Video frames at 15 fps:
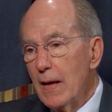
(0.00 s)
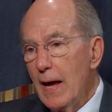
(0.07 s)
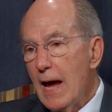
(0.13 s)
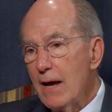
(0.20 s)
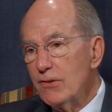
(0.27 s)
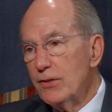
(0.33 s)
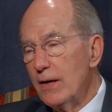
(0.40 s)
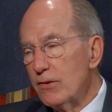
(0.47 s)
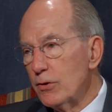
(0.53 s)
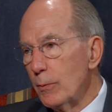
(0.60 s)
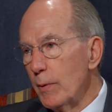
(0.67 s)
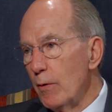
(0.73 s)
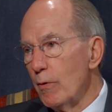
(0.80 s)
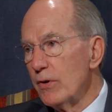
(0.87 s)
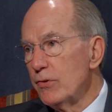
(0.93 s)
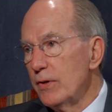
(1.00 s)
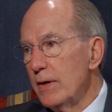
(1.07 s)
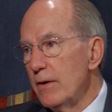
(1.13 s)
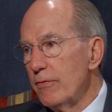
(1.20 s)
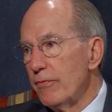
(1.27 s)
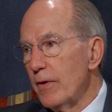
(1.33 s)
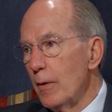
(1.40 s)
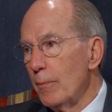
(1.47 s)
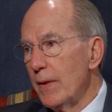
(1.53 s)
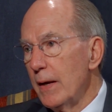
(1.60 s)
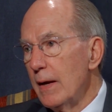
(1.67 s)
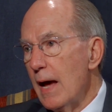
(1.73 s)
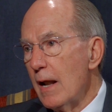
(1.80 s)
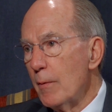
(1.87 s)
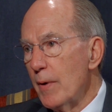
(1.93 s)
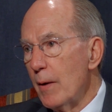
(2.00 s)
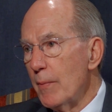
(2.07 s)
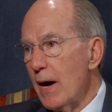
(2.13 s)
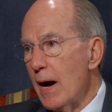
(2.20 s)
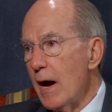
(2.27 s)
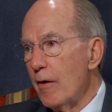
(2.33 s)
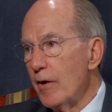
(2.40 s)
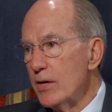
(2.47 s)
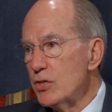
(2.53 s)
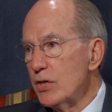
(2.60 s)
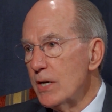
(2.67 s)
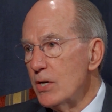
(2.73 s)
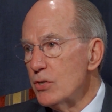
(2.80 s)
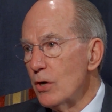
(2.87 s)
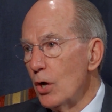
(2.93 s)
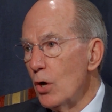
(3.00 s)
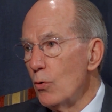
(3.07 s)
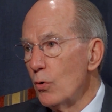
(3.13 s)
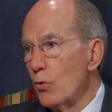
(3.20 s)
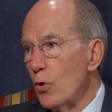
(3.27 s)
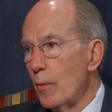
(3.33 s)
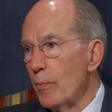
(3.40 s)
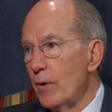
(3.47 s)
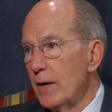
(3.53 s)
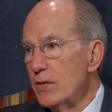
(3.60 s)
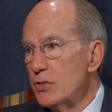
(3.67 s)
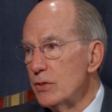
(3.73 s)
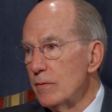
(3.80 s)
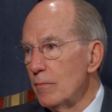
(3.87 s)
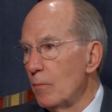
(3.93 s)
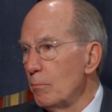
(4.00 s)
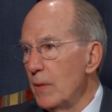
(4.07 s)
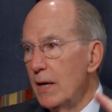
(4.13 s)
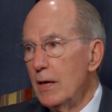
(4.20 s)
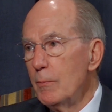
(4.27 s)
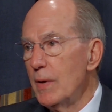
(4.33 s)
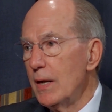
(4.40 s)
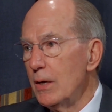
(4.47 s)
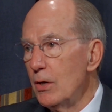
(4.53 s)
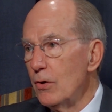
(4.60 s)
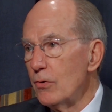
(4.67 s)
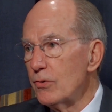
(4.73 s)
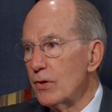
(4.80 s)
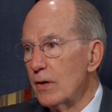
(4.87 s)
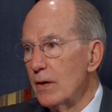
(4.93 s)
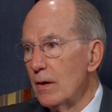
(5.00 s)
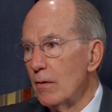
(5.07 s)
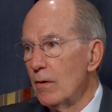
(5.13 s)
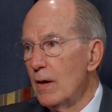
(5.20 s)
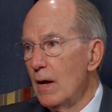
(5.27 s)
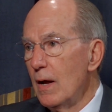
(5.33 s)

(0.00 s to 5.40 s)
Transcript: assets that we received from the Alabama Higher Education Loan Corporation many, many years ago.